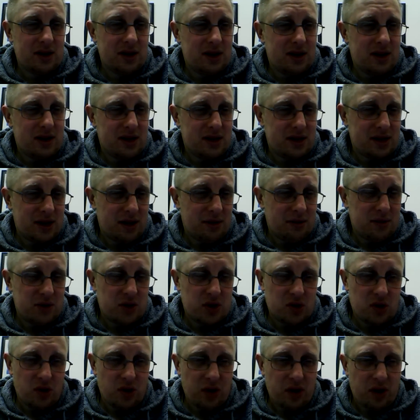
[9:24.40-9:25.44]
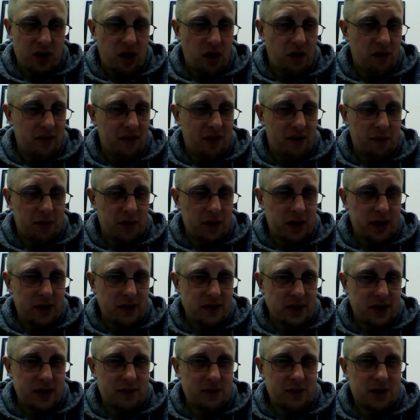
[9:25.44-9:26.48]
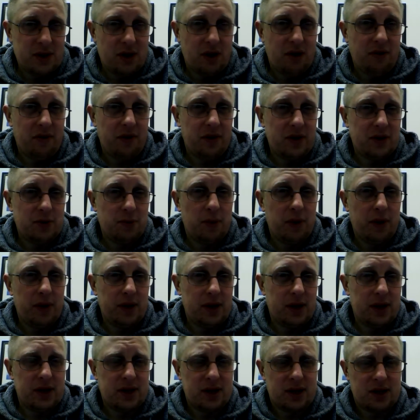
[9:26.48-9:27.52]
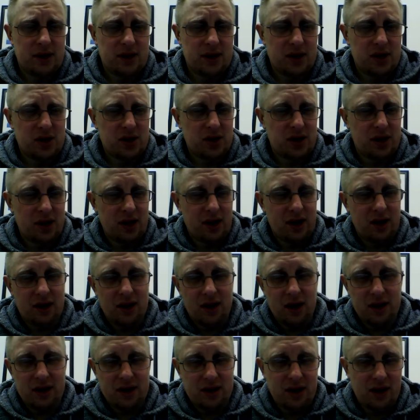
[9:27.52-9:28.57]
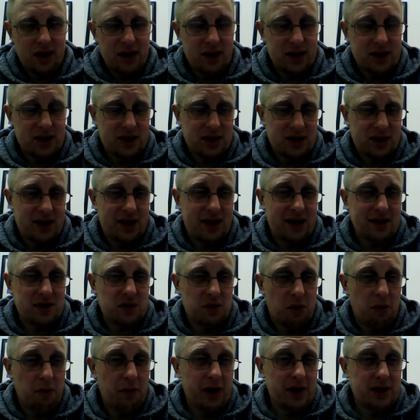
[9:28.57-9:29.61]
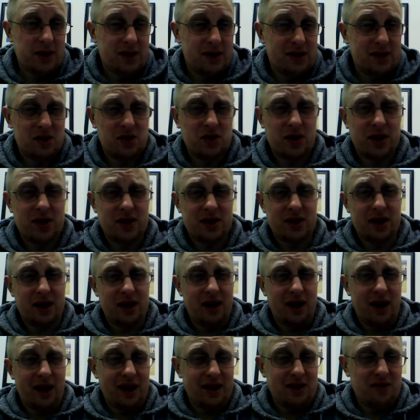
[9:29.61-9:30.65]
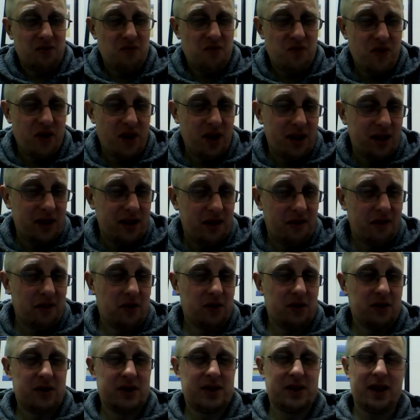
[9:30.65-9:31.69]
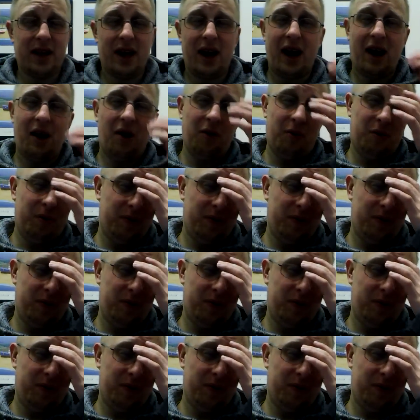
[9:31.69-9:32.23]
because I'm sure that Kovalev believes in himself and his conditioning, and it's, that's what makes it interesting. It's really difficult to see how